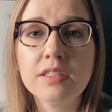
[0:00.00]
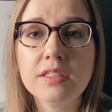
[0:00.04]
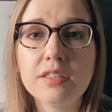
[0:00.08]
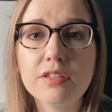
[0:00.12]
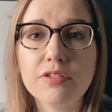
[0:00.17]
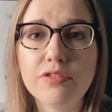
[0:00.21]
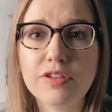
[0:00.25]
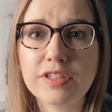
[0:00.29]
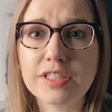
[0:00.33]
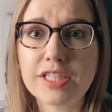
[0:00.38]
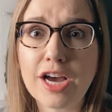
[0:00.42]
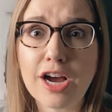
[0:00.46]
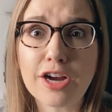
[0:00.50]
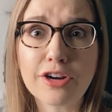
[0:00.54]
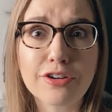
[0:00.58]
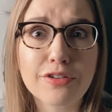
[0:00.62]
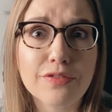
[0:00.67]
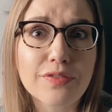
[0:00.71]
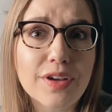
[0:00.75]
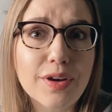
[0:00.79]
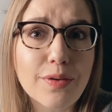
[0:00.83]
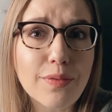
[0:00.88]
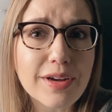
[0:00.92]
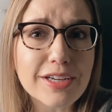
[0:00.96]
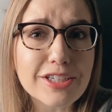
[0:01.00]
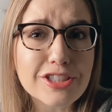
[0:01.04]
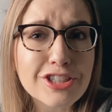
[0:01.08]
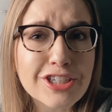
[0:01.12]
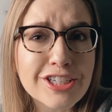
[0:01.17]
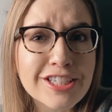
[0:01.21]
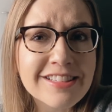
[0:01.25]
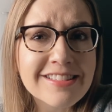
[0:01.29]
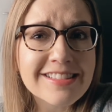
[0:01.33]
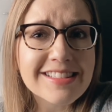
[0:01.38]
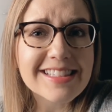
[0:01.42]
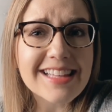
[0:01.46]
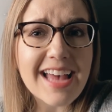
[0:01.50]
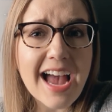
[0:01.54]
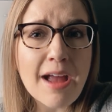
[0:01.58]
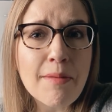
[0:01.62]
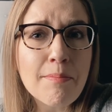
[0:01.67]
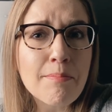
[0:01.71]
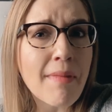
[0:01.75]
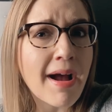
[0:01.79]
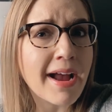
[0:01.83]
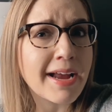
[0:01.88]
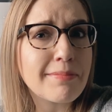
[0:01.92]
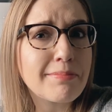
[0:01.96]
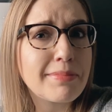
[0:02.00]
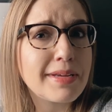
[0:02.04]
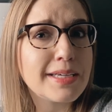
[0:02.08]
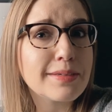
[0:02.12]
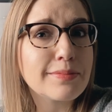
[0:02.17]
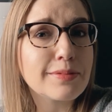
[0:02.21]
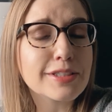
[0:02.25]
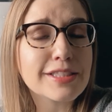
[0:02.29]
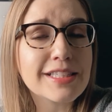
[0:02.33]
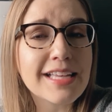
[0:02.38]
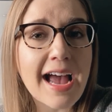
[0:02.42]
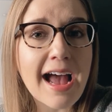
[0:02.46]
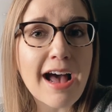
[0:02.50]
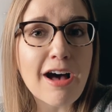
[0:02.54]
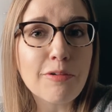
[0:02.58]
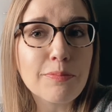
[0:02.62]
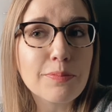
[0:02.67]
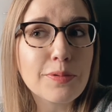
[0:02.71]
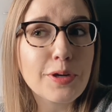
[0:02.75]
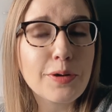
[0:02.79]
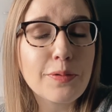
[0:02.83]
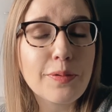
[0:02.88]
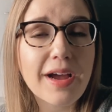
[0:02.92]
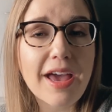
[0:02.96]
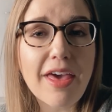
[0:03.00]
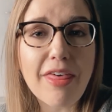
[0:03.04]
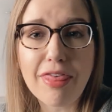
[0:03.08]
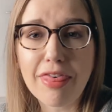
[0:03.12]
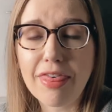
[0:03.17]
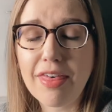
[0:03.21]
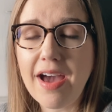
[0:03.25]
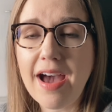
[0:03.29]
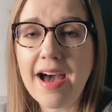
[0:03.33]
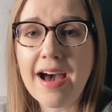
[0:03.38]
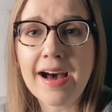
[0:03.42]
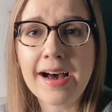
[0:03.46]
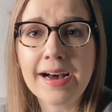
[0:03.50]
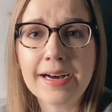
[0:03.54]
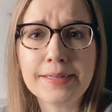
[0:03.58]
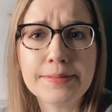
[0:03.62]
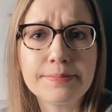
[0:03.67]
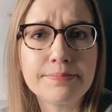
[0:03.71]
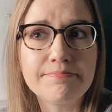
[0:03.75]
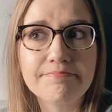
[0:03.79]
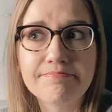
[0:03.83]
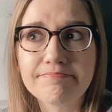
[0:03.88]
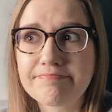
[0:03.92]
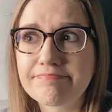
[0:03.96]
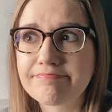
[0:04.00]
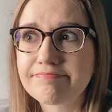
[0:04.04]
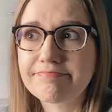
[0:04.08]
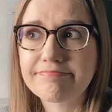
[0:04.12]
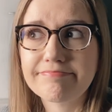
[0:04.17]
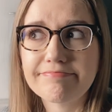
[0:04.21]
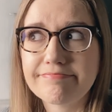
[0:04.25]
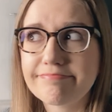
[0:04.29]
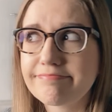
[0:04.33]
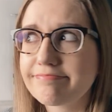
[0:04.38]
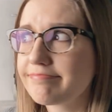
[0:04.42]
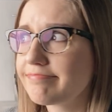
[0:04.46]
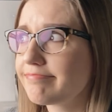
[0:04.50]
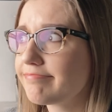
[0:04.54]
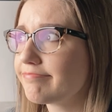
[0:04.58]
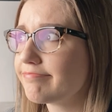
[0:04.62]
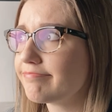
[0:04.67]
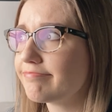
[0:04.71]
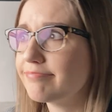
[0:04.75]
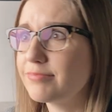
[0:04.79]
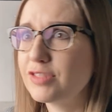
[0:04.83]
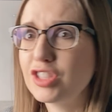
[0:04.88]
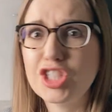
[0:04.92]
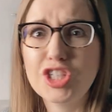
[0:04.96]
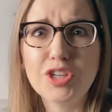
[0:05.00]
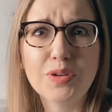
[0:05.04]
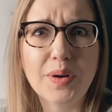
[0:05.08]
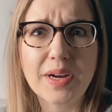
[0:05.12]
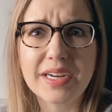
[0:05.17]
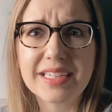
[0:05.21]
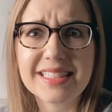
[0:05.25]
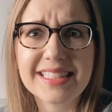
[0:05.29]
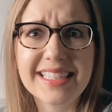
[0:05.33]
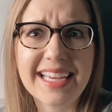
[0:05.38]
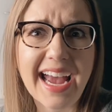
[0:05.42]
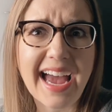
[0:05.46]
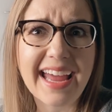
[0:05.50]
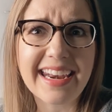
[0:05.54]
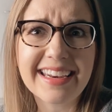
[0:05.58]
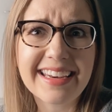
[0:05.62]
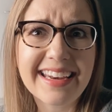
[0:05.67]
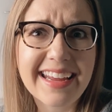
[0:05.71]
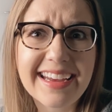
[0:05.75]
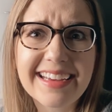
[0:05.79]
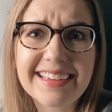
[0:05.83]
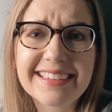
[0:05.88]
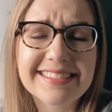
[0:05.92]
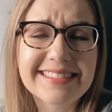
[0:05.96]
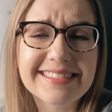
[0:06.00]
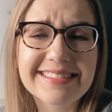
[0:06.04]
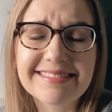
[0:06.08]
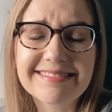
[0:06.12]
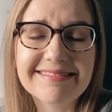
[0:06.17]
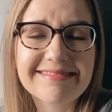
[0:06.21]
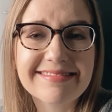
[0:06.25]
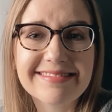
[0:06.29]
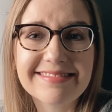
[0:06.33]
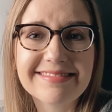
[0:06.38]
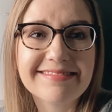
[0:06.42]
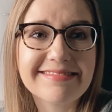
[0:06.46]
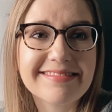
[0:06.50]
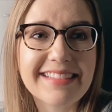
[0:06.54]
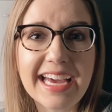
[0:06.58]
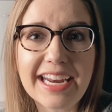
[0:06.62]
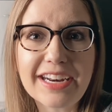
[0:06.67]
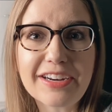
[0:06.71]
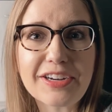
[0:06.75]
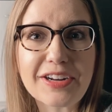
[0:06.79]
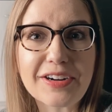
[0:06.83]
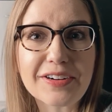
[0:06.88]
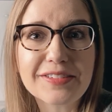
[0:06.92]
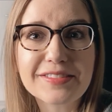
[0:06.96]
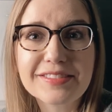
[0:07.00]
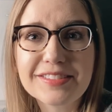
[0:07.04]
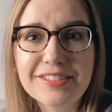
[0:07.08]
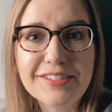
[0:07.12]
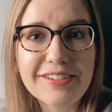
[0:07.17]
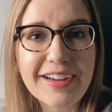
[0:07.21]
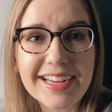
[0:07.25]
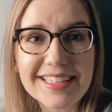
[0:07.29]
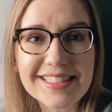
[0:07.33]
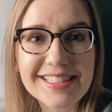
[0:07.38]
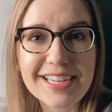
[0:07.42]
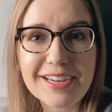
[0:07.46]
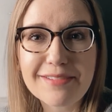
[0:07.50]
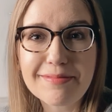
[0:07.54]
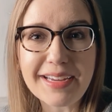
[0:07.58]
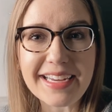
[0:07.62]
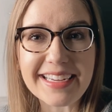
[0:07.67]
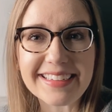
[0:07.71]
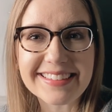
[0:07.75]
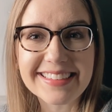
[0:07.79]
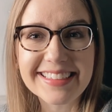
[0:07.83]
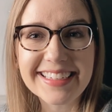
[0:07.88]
photography questions I might be able to help you with? Do you want to see editing? I don't know. You guys tell me.